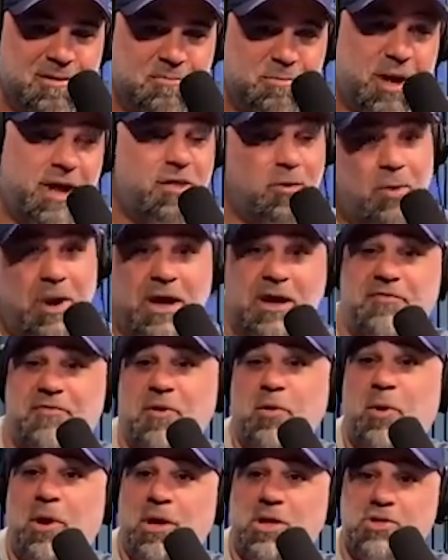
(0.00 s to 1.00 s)
by the way,
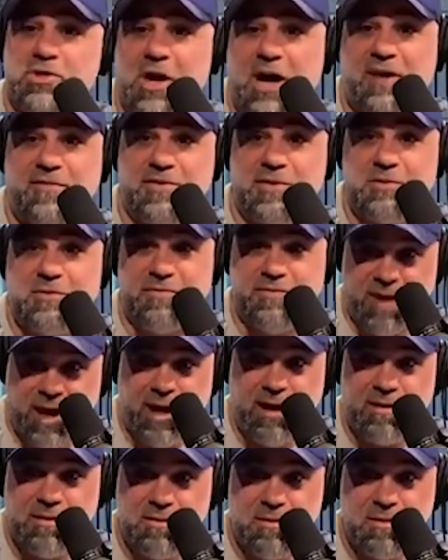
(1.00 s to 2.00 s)
if you want to drive to a
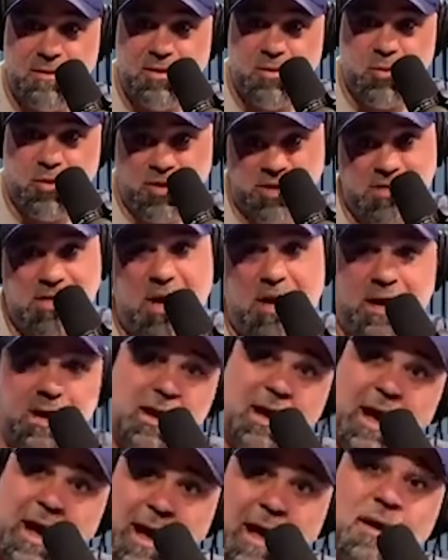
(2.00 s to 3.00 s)
vet with a
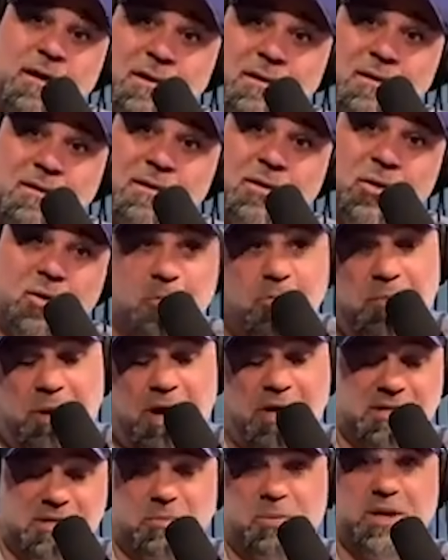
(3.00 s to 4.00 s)
dying cat, or
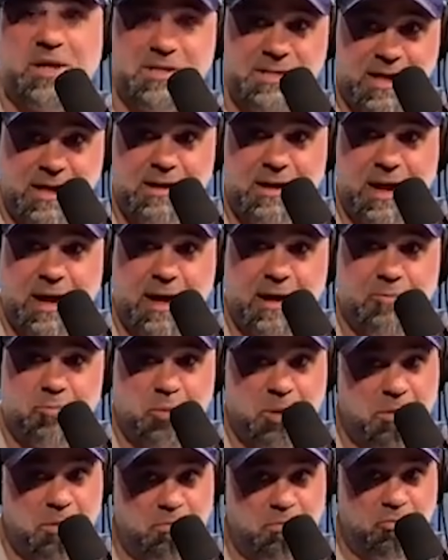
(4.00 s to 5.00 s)
possibly a dead cat,
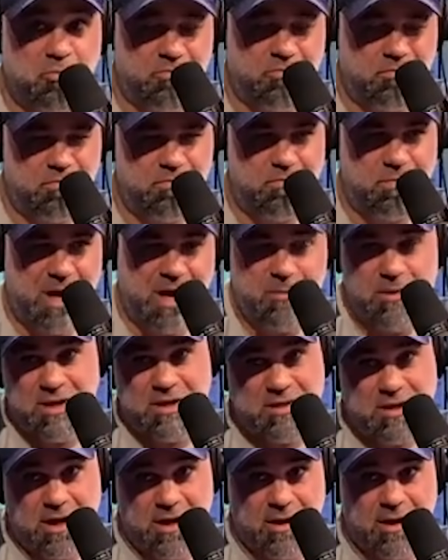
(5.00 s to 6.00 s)
but maybe a
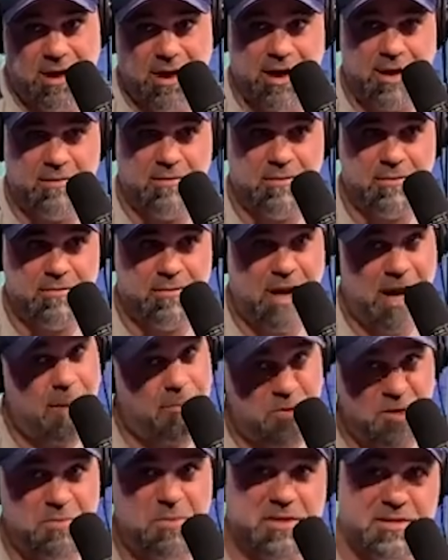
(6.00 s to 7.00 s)
dying cat, and
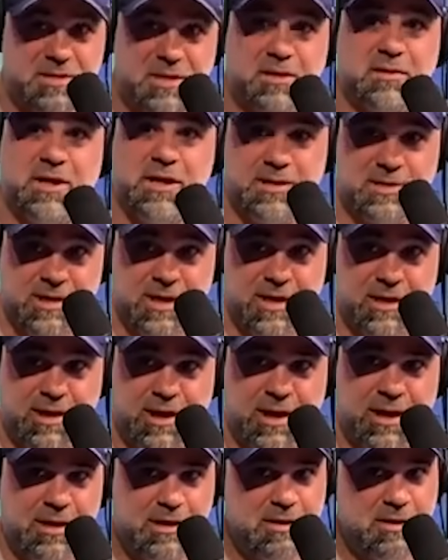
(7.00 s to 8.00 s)
optimistically a dying
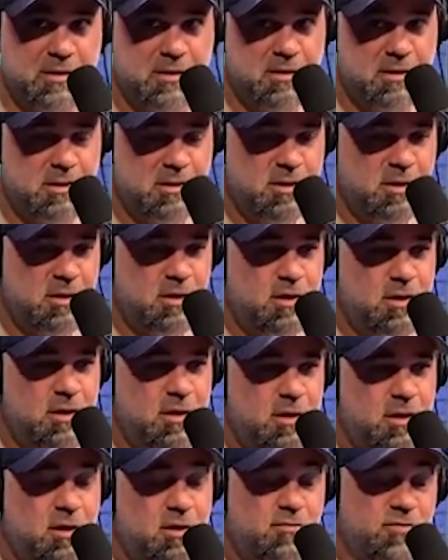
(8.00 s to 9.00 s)
cat.
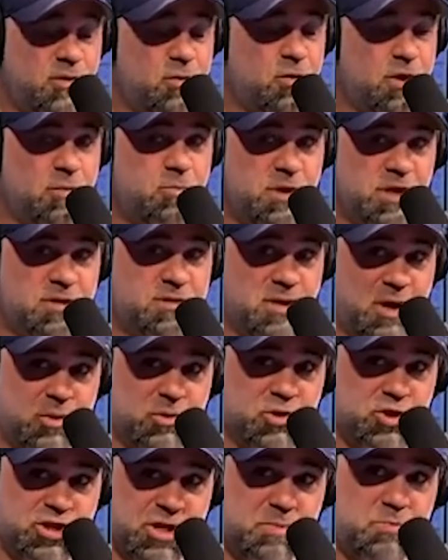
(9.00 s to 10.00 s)
If you want to be a
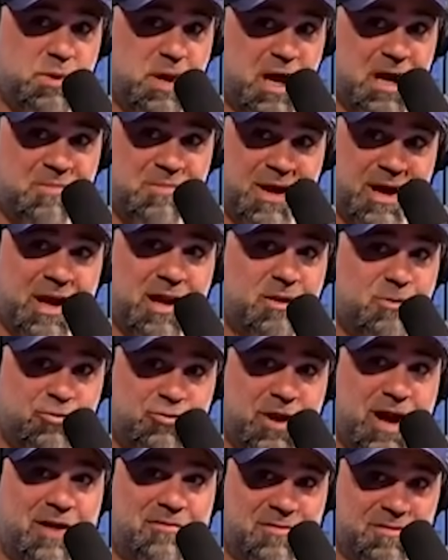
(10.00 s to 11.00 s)
total shitbag about how you
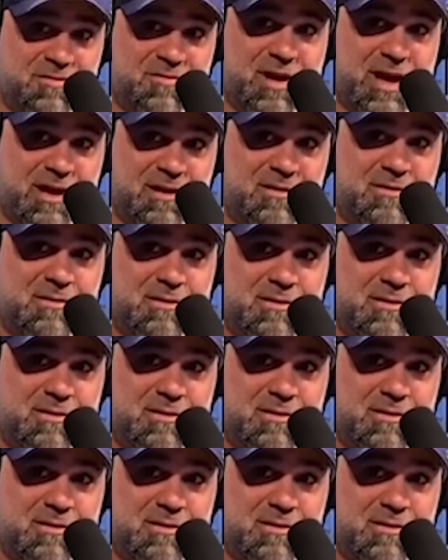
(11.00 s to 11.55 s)
drive to the vet.